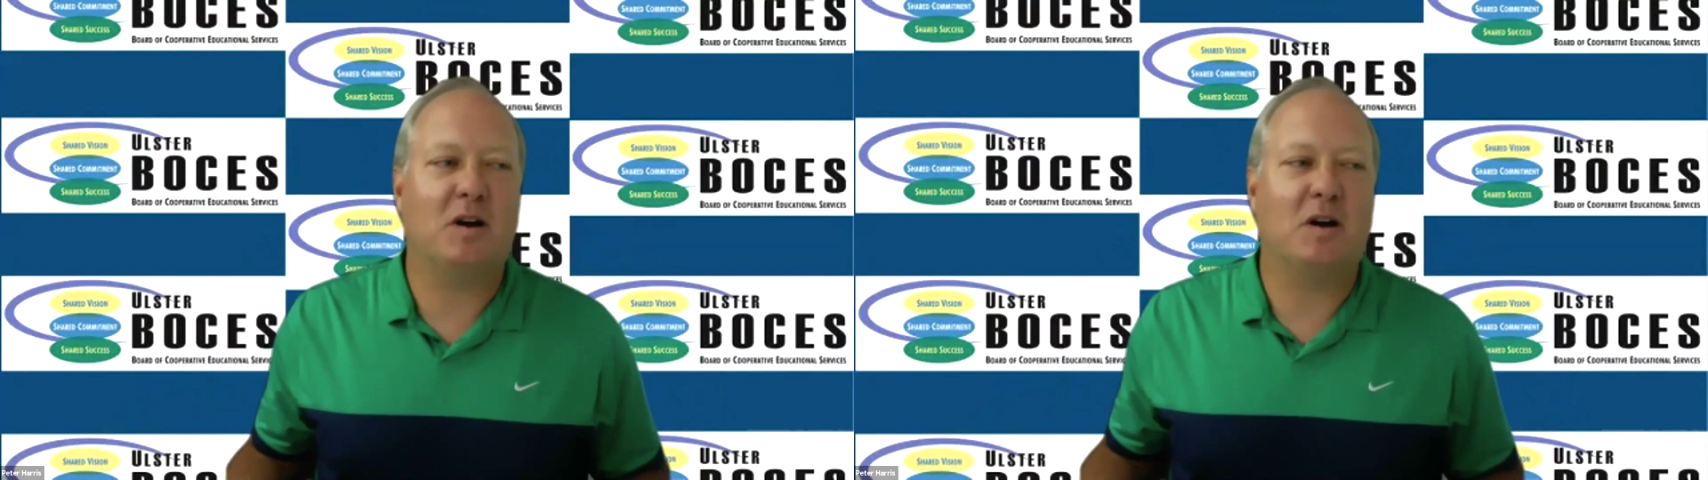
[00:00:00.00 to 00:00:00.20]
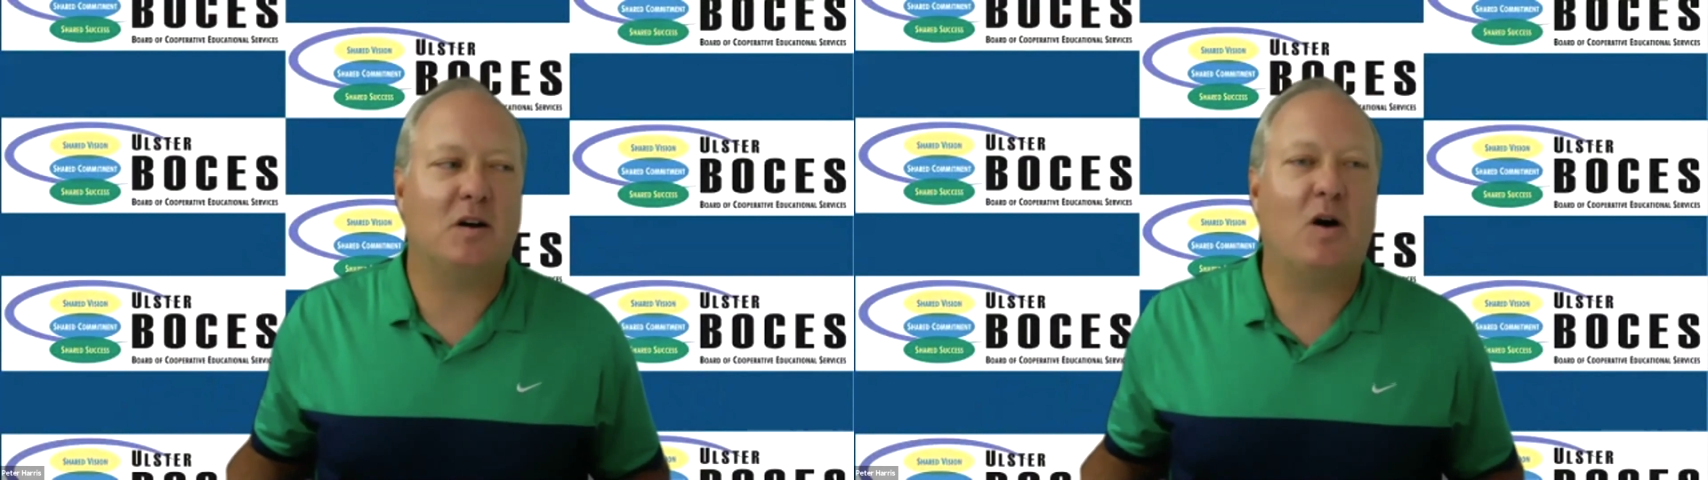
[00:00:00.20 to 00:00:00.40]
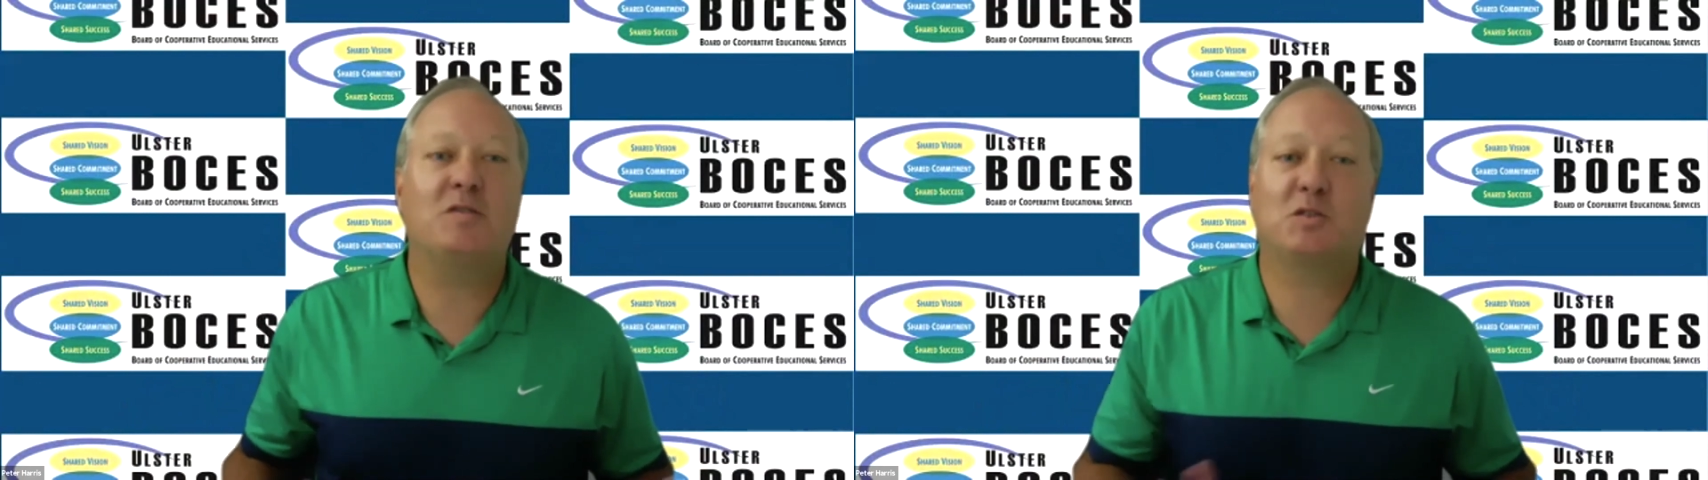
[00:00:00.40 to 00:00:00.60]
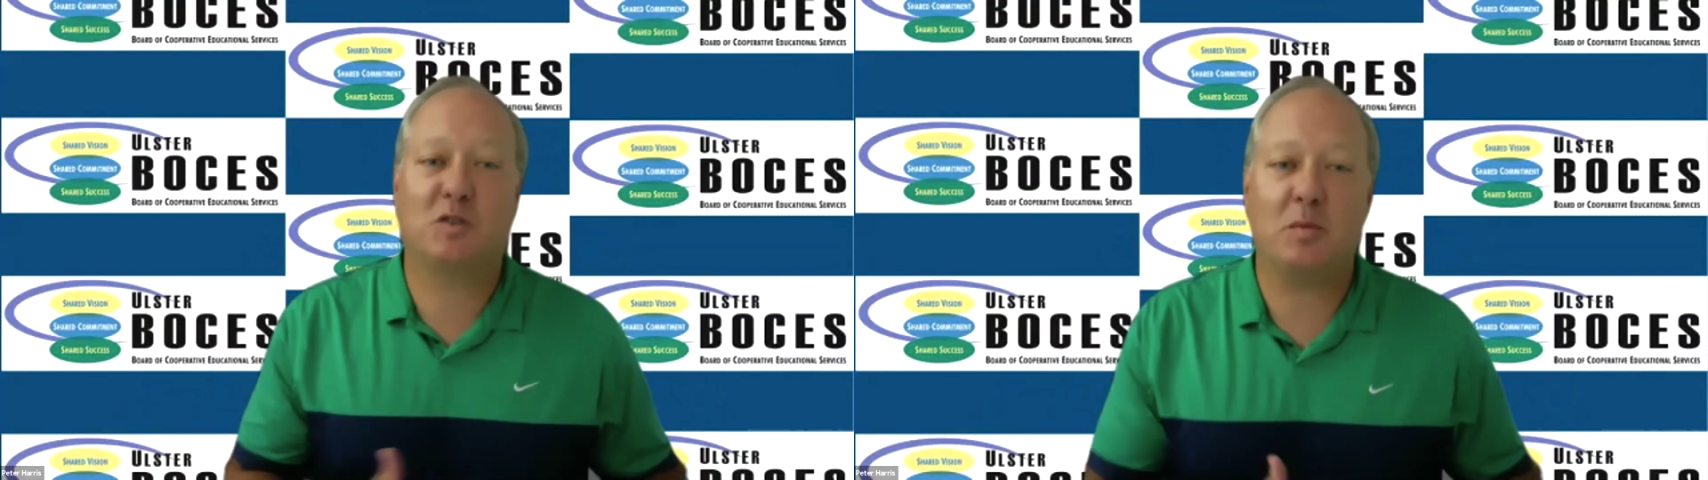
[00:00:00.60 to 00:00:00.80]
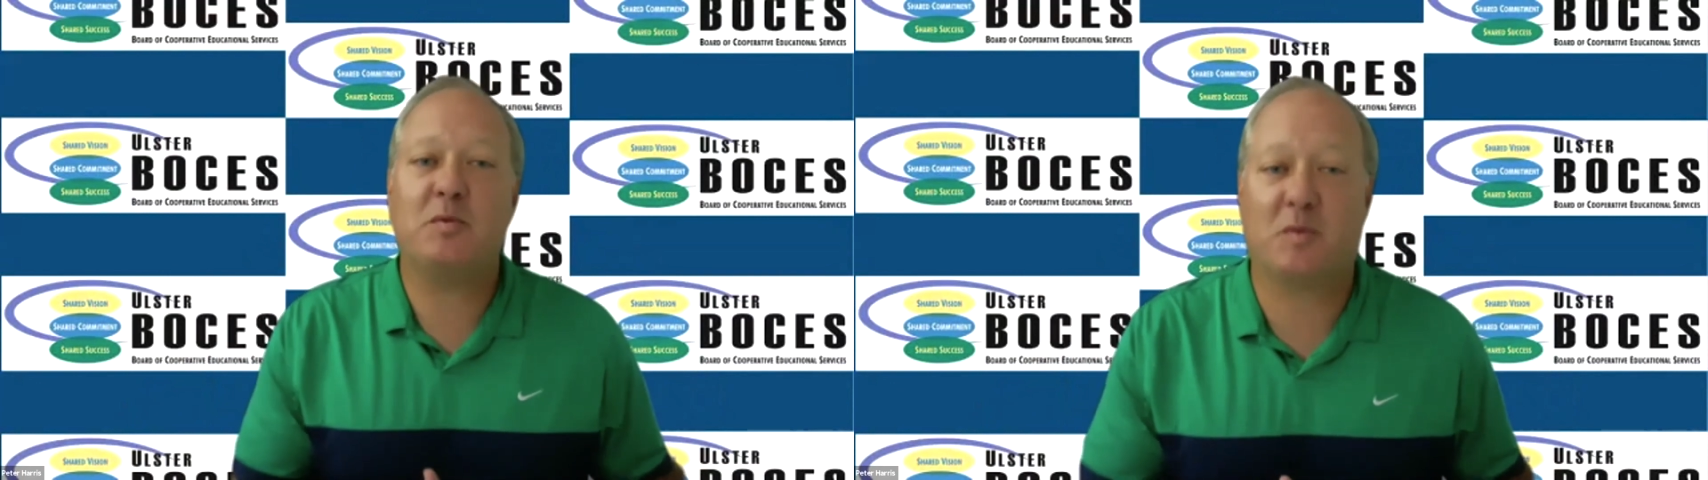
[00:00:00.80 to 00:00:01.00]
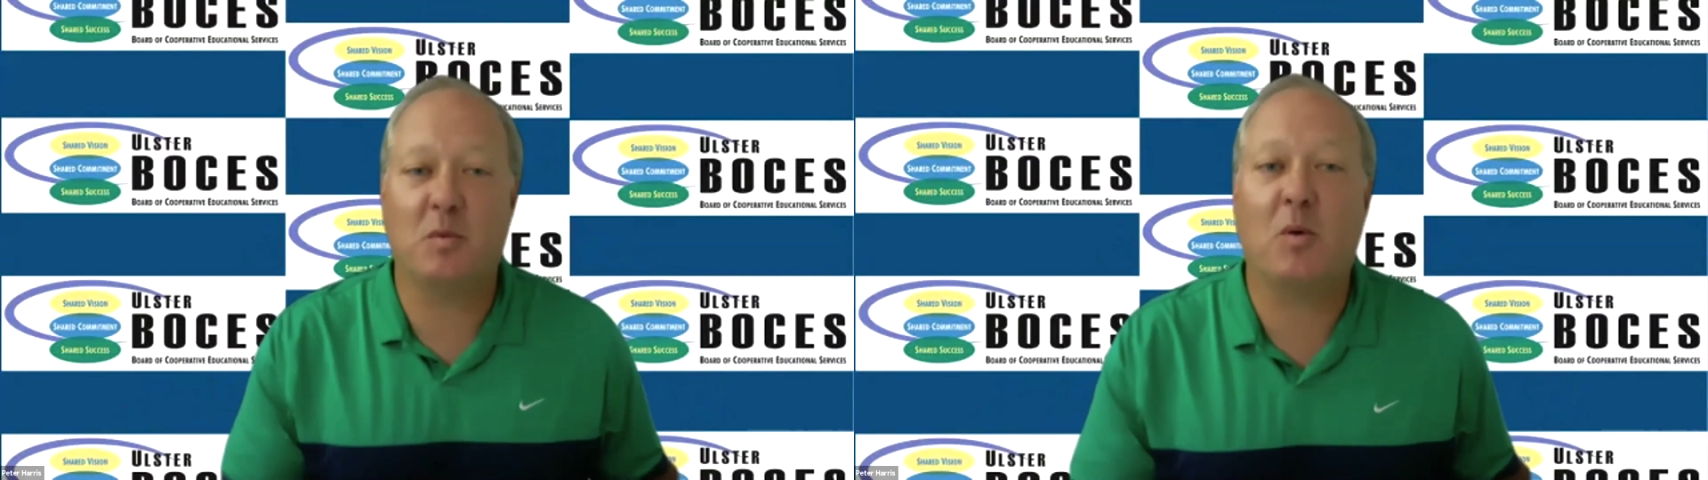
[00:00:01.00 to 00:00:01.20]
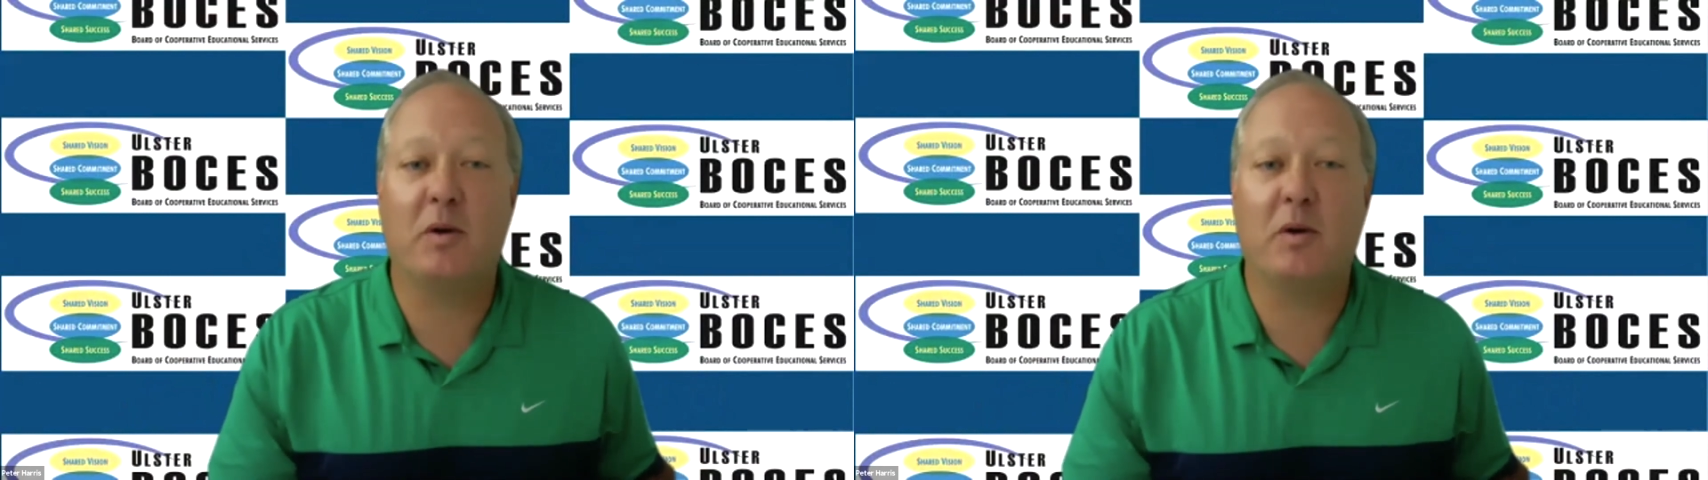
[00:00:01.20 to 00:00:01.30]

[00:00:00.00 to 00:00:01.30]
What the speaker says: off script from what we